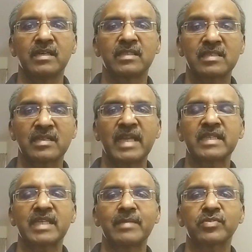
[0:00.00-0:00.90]
This is the
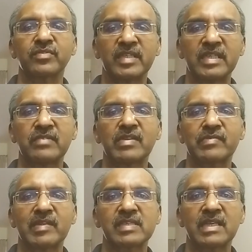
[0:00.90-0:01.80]
right time to
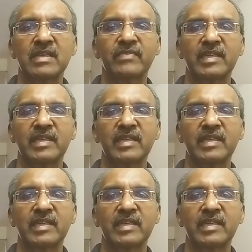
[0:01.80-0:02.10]
reinvent oneself,